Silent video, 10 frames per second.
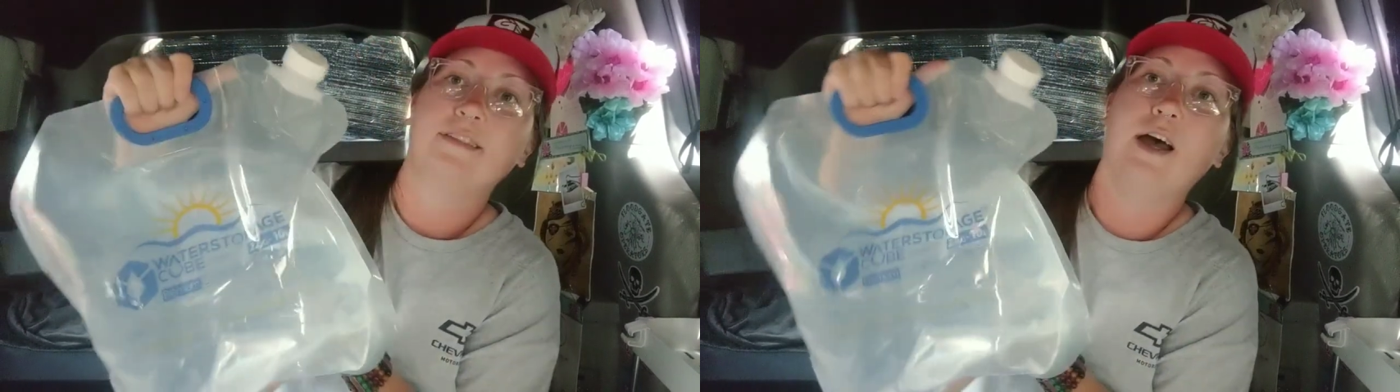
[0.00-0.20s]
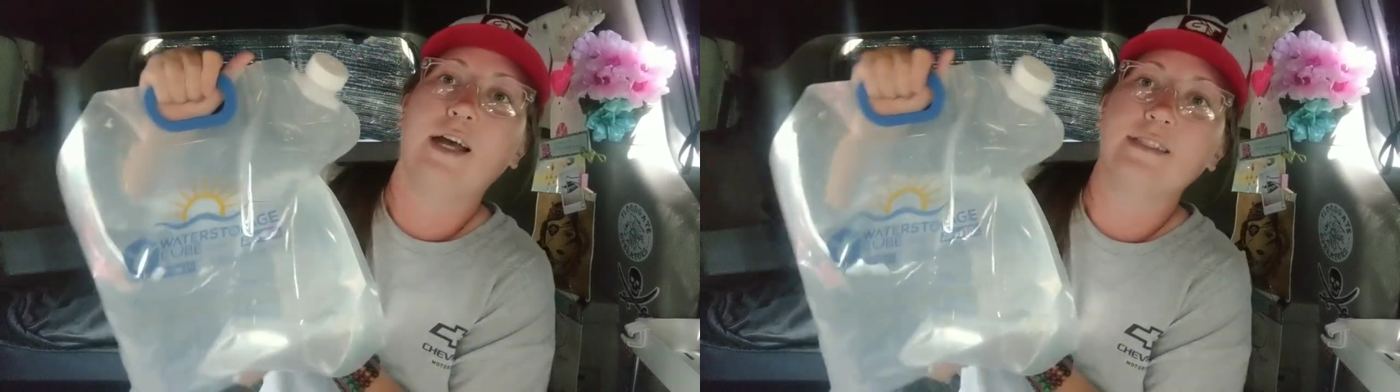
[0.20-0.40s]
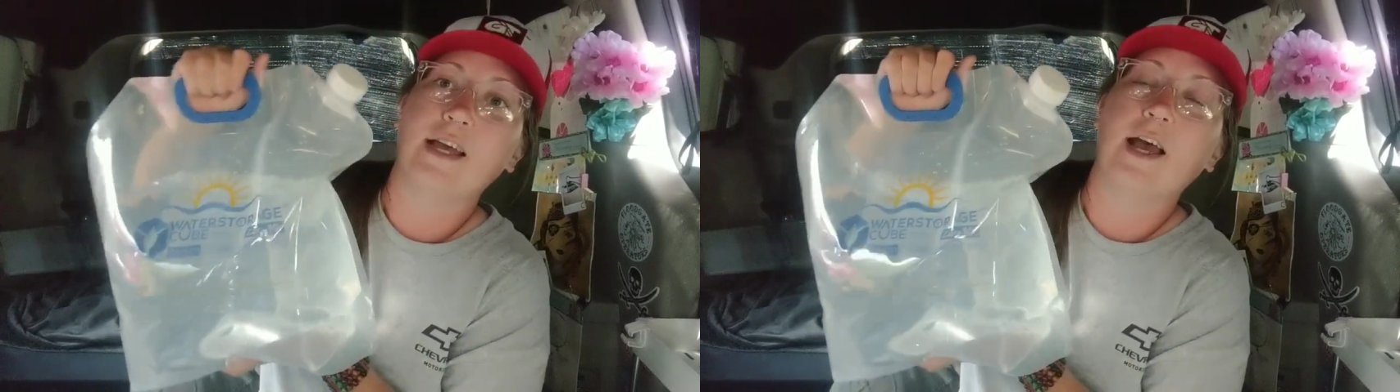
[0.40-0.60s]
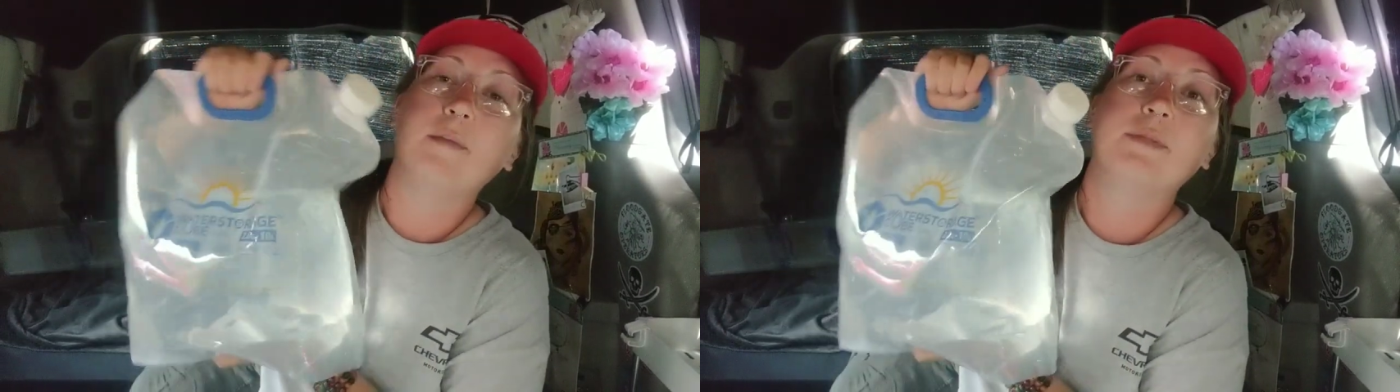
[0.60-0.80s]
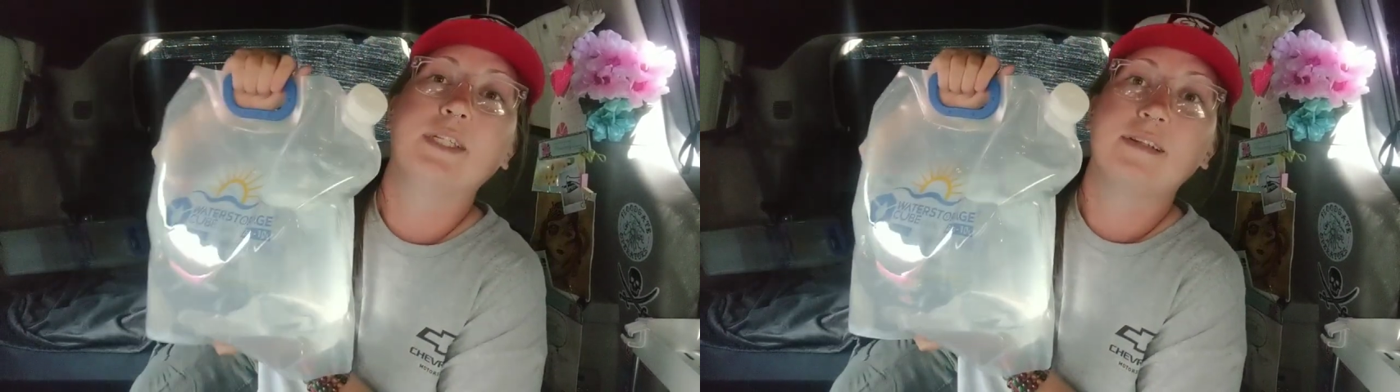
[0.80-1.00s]

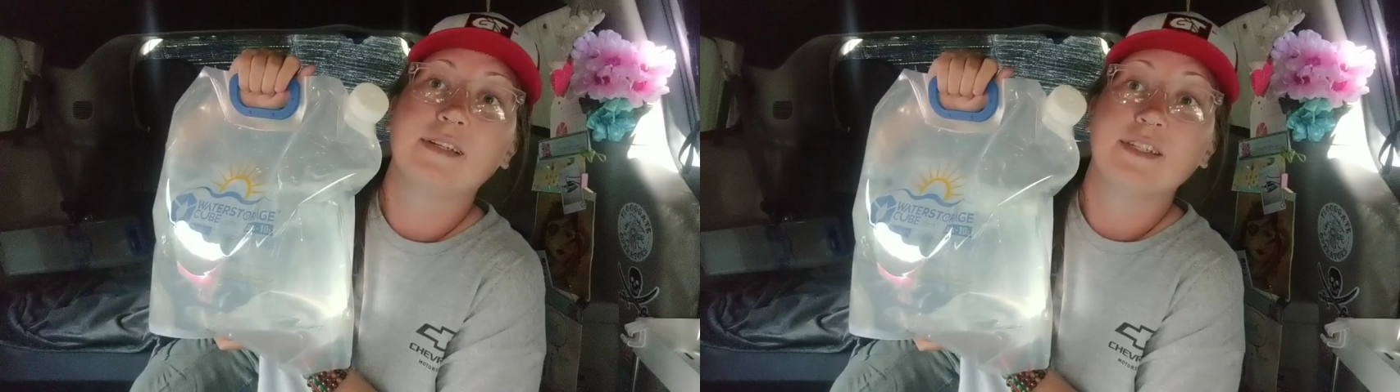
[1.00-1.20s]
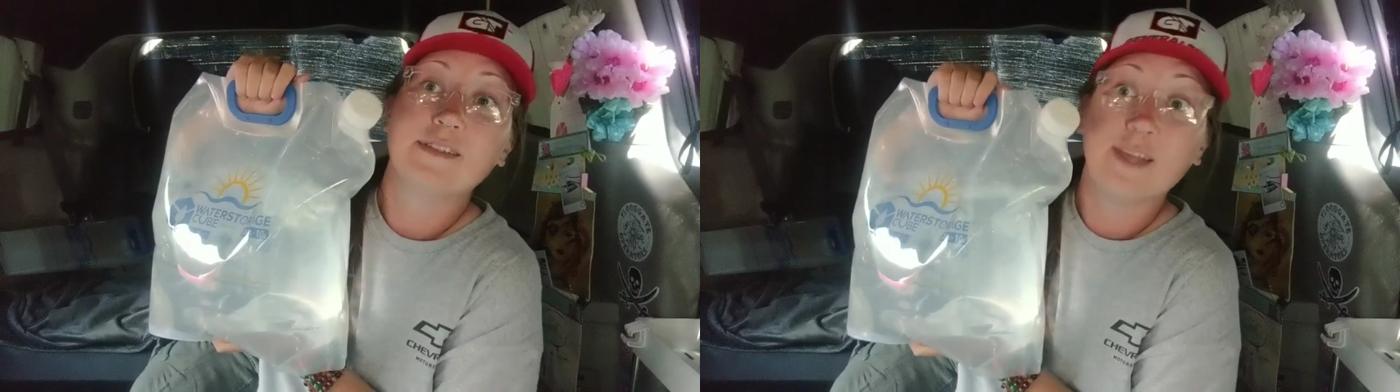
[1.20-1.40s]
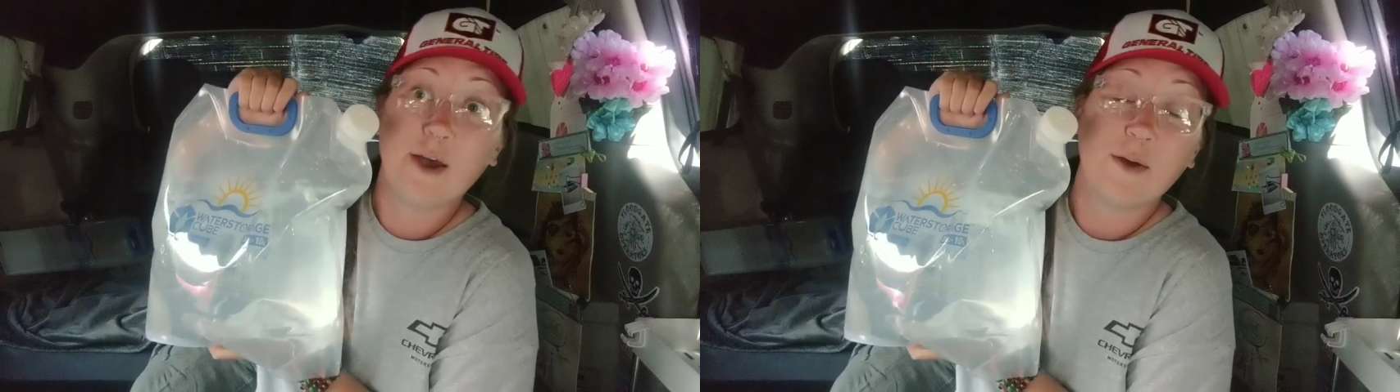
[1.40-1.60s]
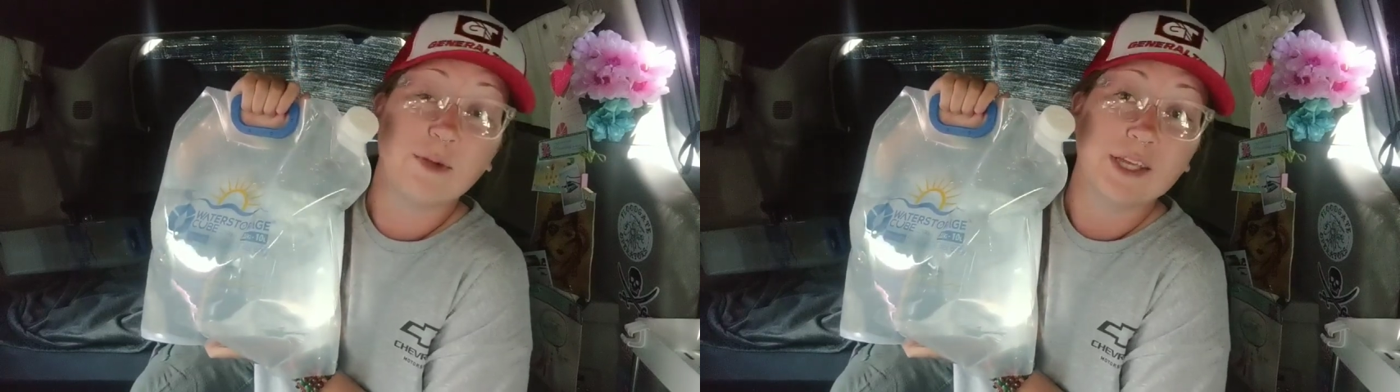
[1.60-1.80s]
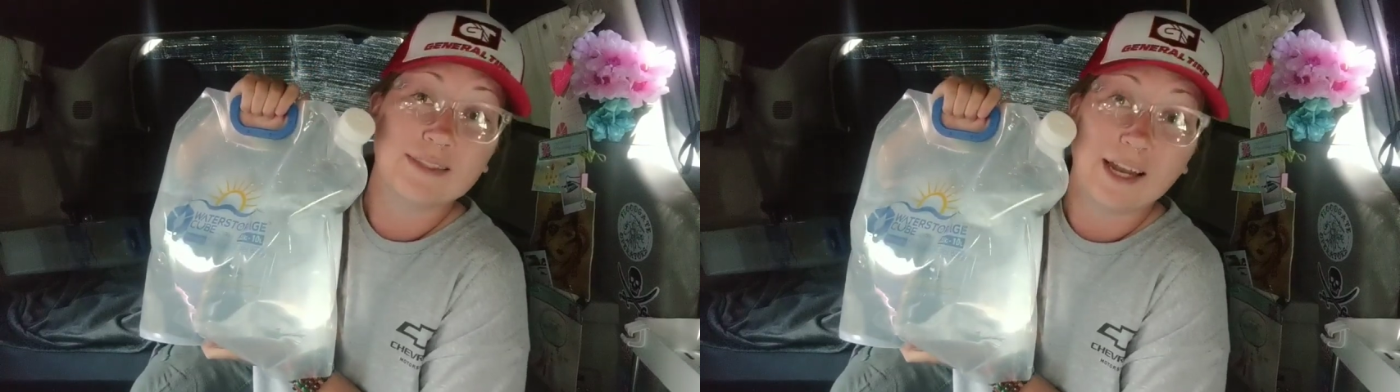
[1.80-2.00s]
Awesome! So I'm
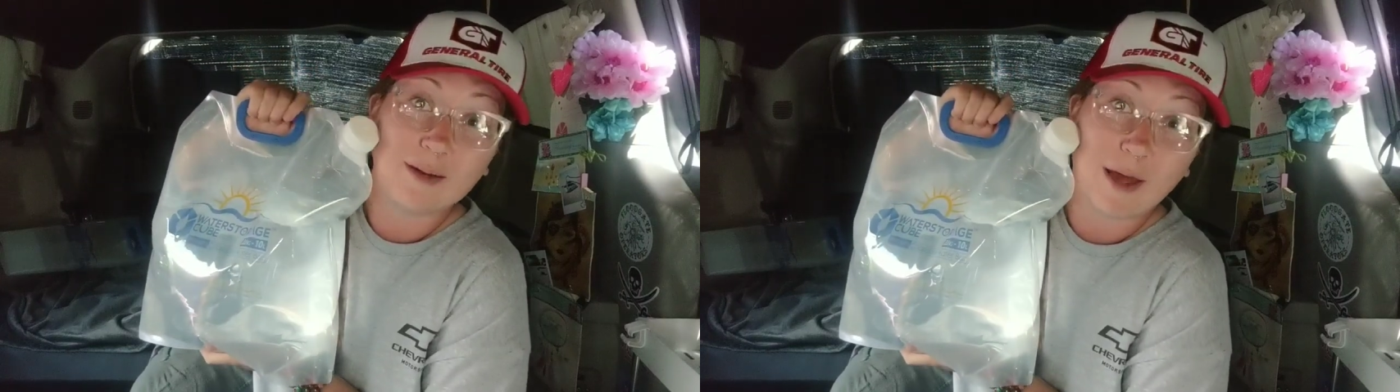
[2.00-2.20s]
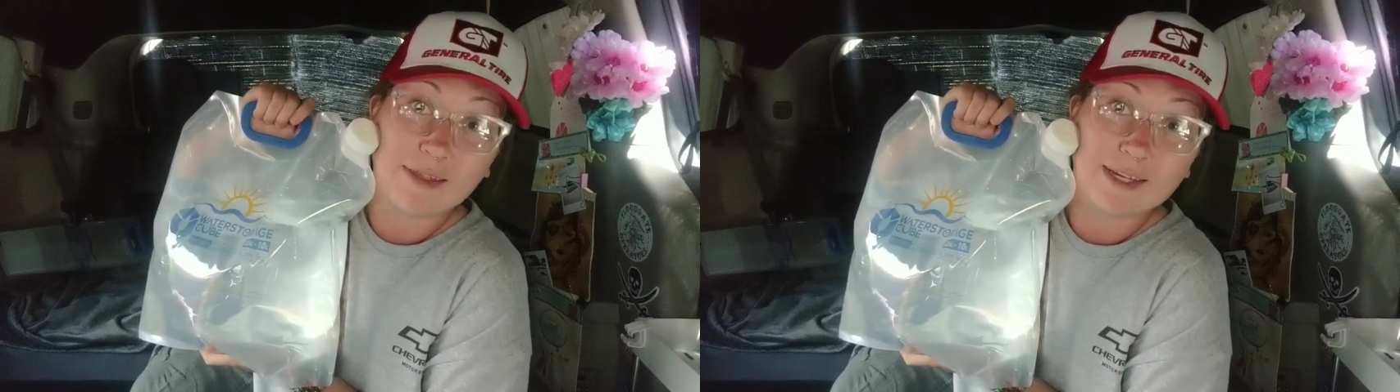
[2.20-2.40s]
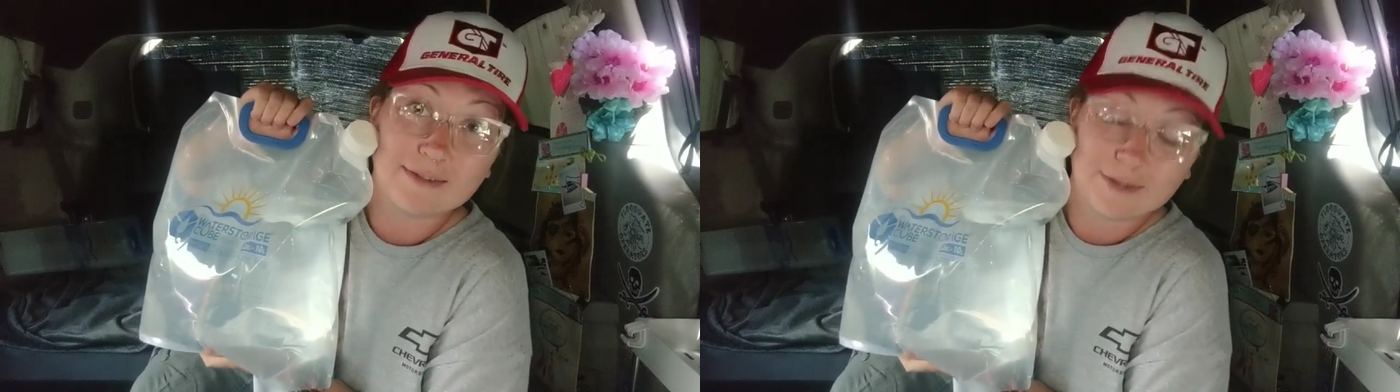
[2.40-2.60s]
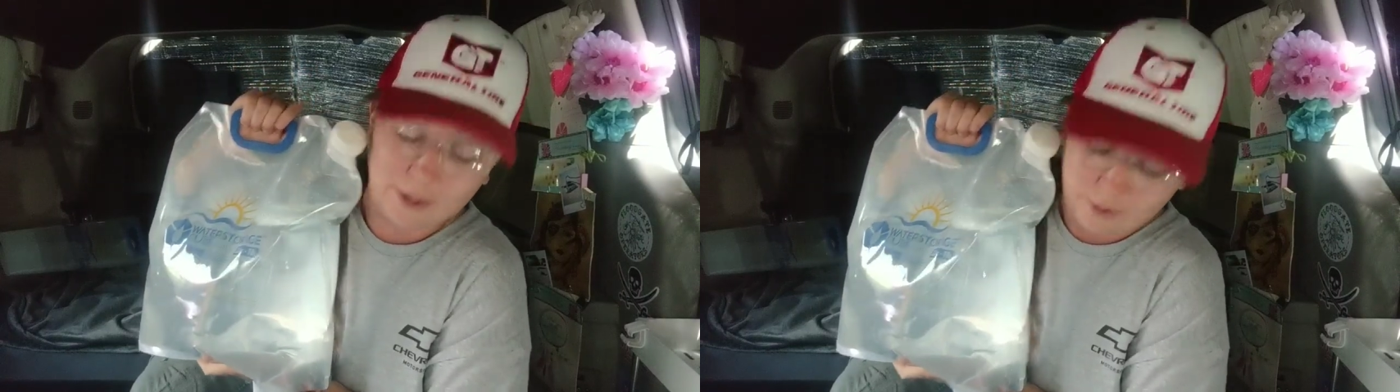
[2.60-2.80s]
really excited about these